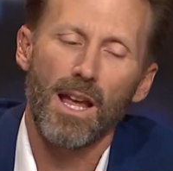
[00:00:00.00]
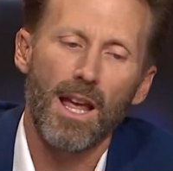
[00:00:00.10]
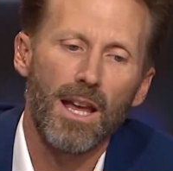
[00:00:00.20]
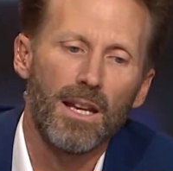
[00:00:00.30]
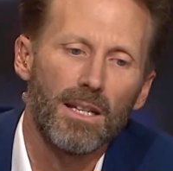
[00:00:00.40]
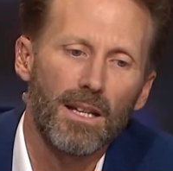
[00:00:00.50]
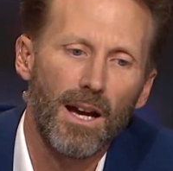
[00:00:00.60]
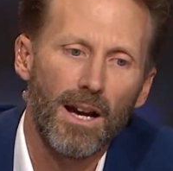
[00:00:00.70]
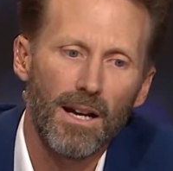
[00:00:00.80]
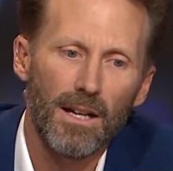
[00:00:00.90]
And
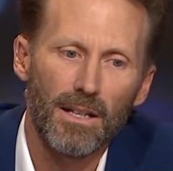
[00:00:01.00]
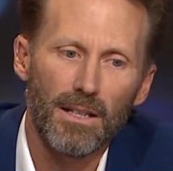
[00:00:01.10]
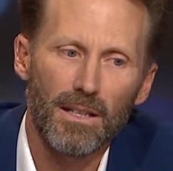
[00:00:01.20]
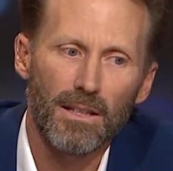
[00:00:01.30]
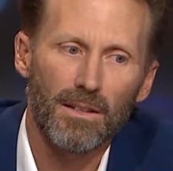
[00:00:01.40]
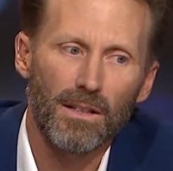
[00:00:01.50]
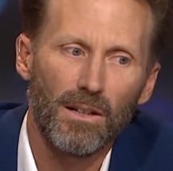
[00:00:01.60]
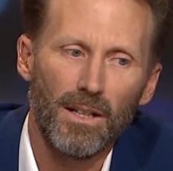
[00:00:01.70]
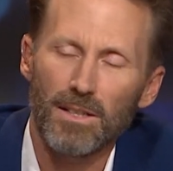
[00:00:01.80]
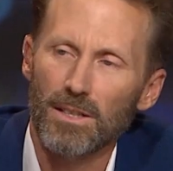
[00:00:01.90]
the
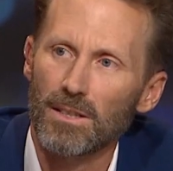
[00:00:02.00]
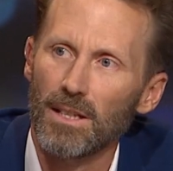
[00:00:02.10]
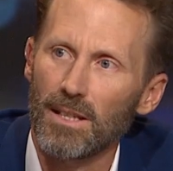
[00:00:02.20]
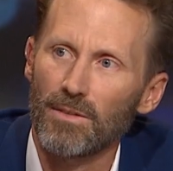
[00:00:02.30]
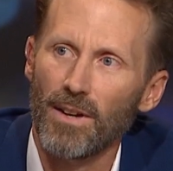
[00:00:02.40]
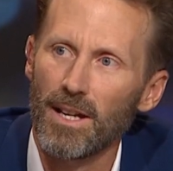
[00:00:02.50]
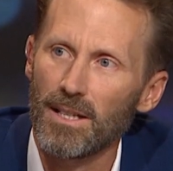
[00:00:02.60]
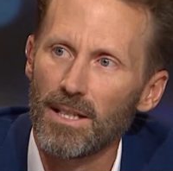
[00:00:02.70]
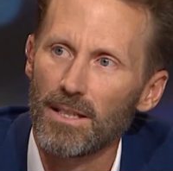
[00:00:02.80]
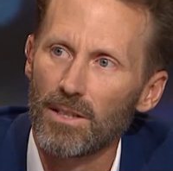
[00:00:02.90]
guy just has
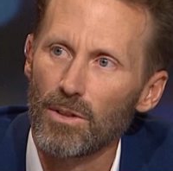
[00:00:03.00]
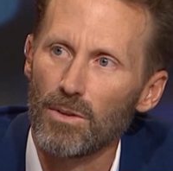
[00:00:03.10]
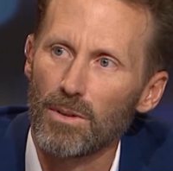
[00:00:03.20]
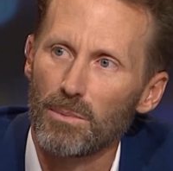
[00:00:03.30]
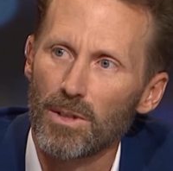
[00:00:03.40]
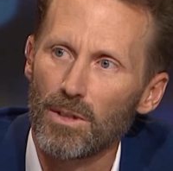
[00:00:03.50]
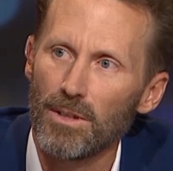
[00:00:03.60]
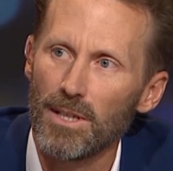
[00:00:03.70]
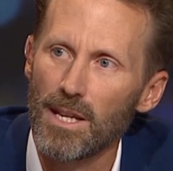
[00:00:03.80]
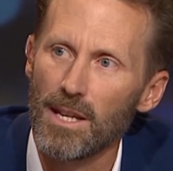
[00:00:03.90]
faded into
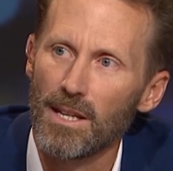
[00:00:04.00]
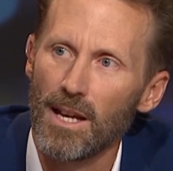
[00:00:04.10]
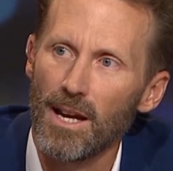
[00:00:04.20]
obscurity.